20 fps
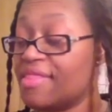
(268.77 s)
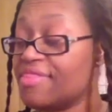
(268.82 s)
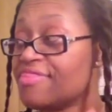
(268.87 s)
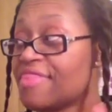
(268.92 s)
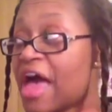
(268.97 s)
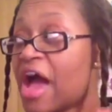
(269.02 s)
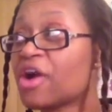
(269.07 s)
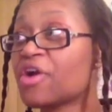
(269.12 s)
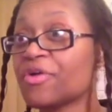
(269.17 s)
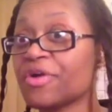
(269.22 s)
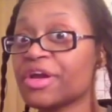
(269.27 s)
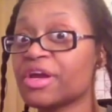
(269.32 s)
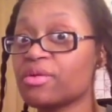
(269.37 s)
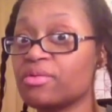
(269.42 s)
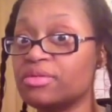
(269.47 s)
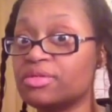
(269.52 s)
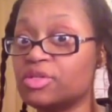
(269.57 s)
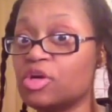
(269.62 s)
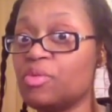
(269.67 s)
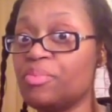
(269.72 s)
That cricket
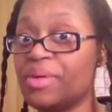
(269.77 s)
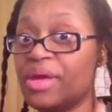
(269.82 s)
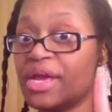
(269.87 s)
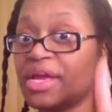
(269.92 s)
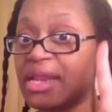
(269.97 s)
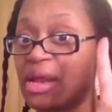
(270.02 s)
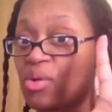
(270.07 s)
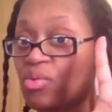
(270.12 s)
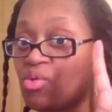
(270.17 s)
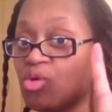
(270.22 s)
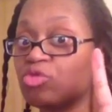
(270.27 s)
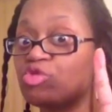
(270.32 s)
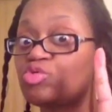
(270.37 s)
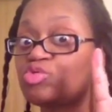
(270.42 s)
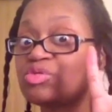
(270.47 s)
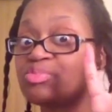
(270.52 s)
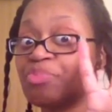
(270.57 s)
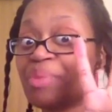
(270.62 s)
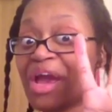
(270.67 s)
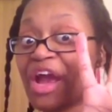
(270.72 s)
was so big and that roach
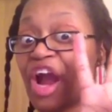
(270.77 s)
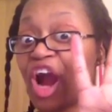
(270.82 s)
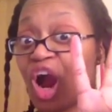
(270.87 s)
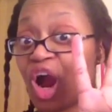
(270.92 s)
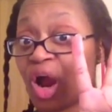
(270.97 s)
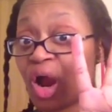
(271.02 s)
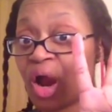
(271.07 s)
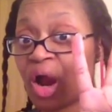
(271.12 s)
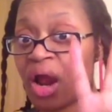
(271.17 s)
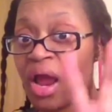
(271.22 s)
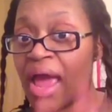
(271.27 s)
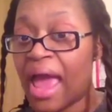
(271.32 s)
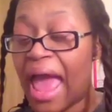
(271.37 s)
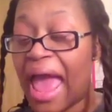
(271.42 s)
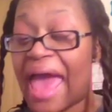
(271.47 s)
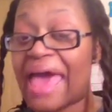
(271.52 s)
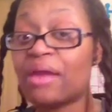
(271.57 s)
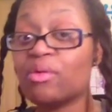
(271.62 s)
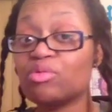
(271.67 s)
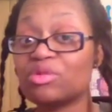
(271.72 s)
was bigger,
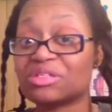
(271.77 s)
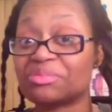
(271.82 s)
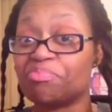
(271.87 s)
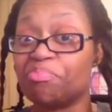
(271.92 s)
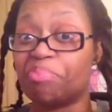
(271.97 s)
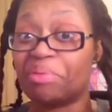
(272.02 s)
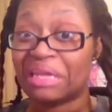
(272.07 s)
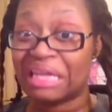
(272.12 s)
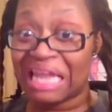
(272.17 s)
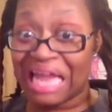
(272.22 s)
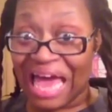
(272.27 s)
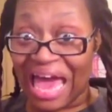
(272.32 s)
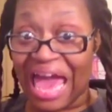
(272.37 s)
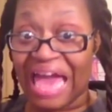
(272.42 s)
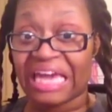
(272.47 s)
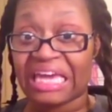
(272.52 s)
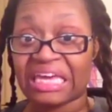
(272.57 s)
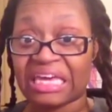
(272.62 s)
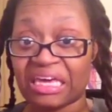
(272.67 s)
and it was black.